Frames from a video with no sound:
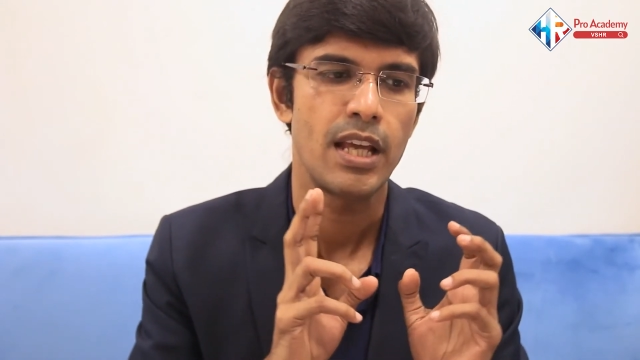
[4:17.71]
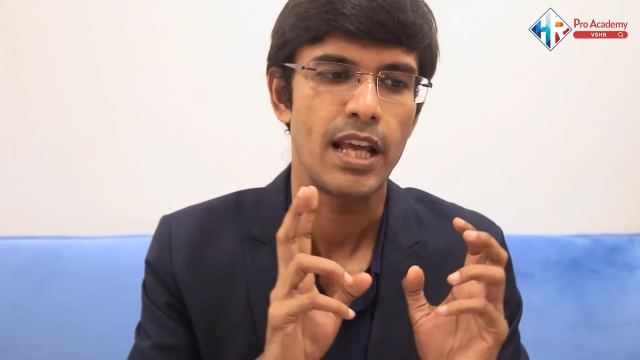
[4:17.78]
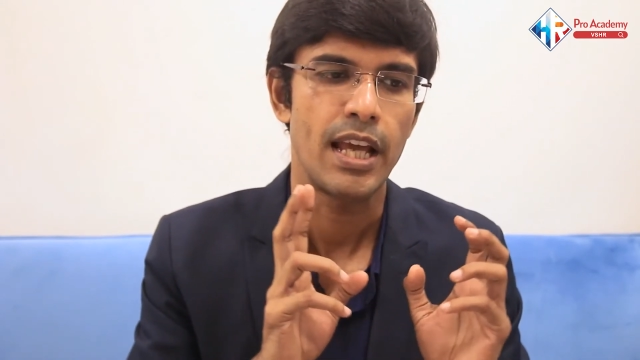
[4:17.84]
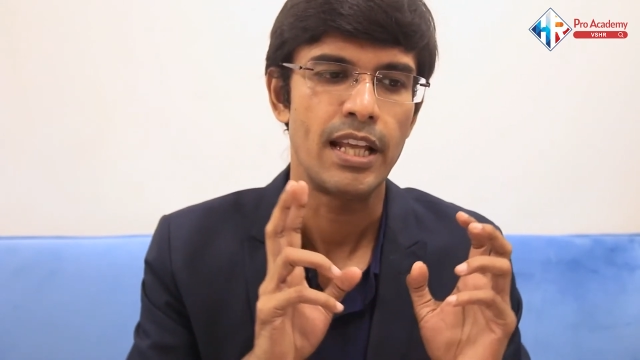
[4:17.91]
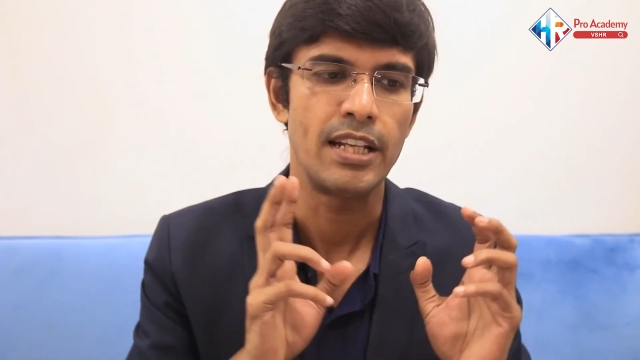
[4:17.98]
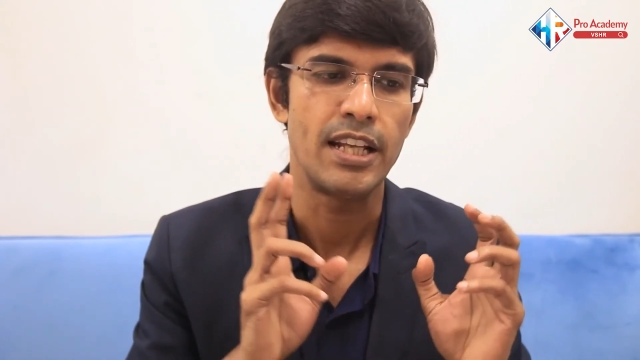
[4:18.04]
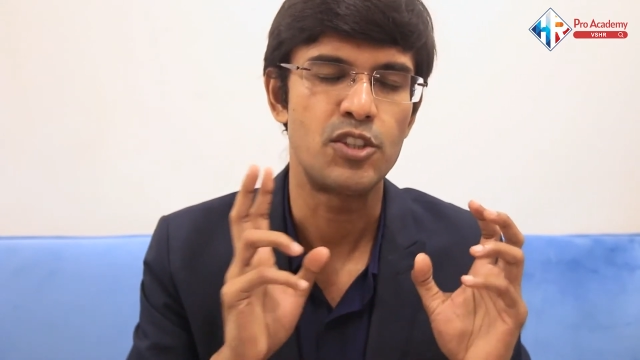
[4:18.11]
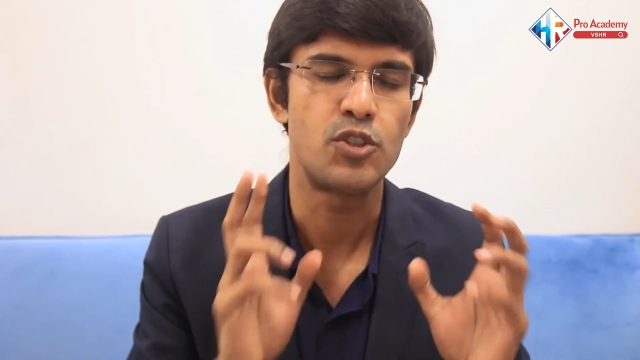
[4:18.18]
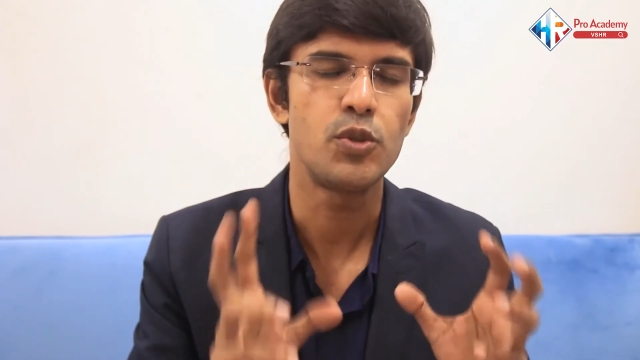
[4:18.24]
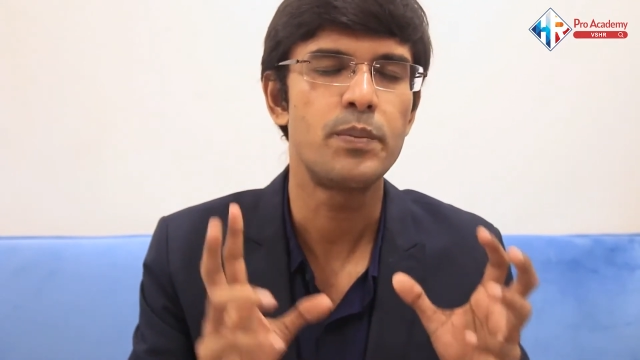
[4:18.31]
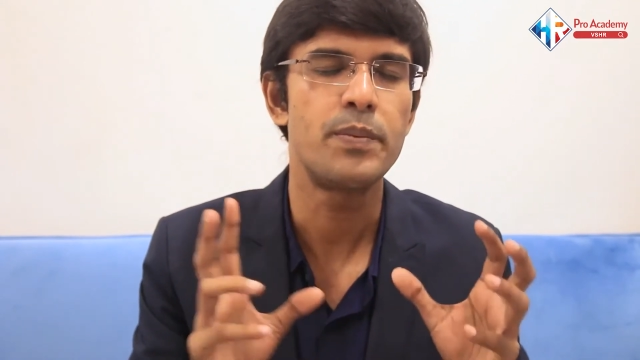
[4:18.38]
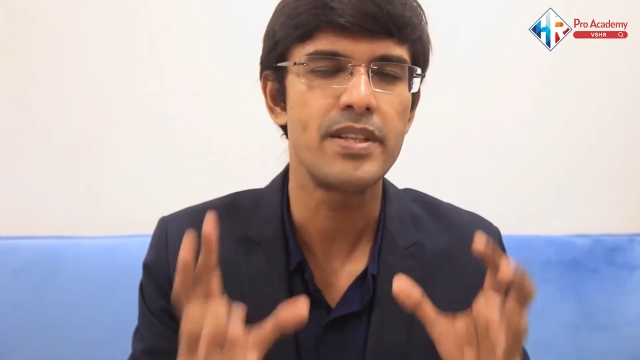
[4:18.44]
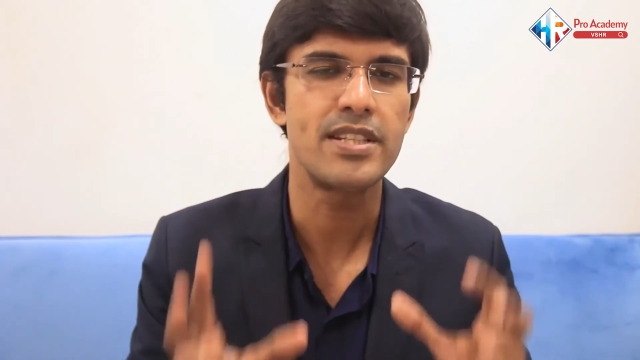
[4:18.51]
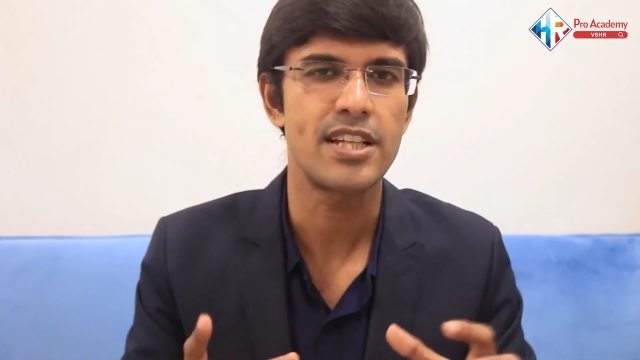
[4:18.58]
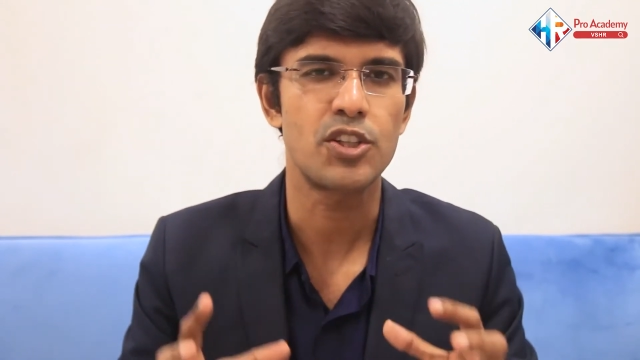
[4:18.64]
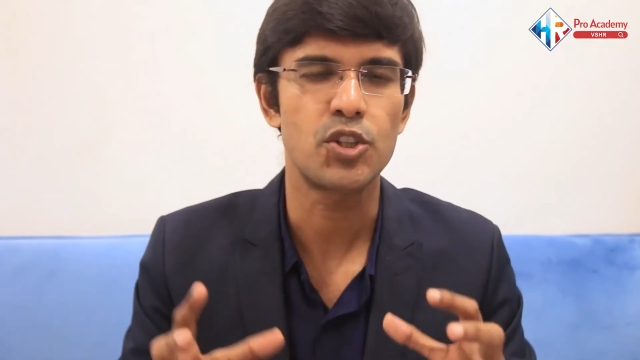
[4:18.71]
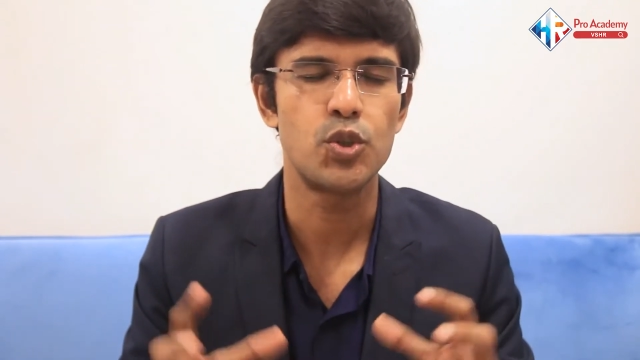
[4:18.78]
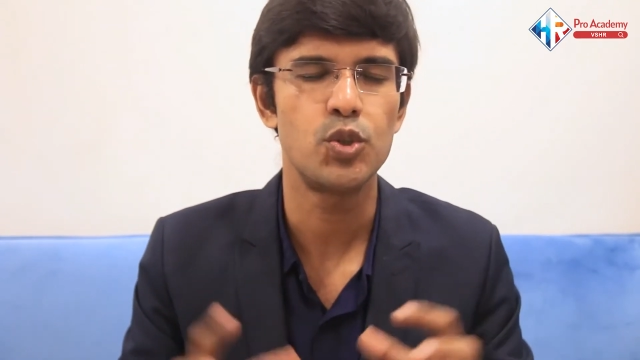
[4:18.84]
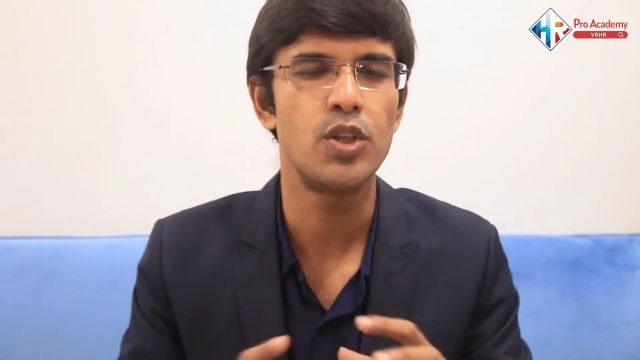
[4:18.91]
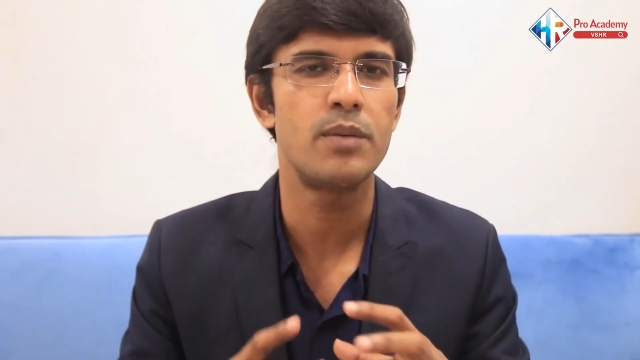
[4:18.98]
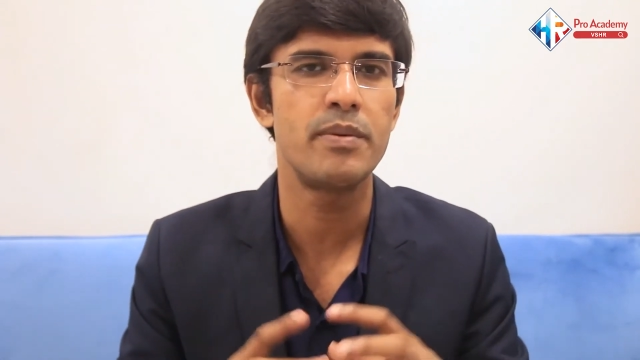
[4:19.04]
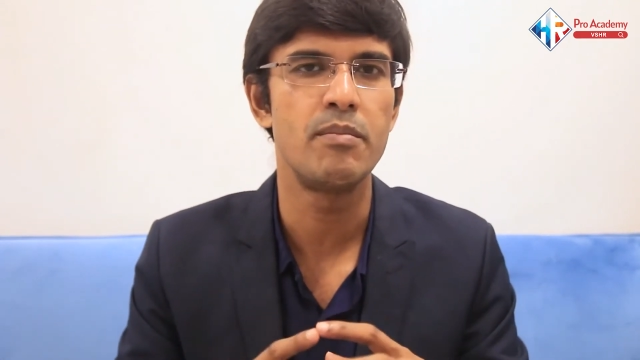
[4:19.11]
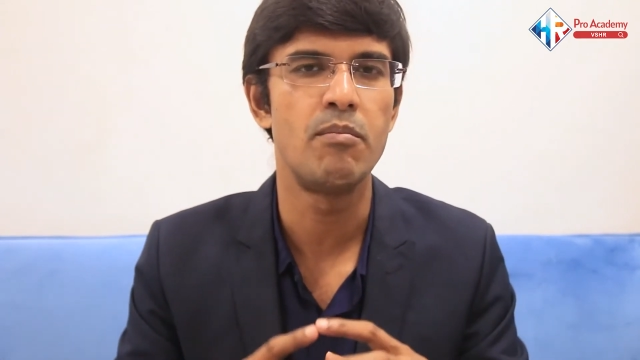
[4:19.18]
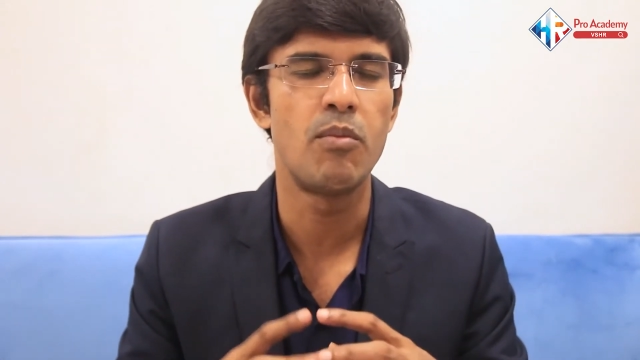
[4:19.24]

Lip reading: and 2 pizza should not be,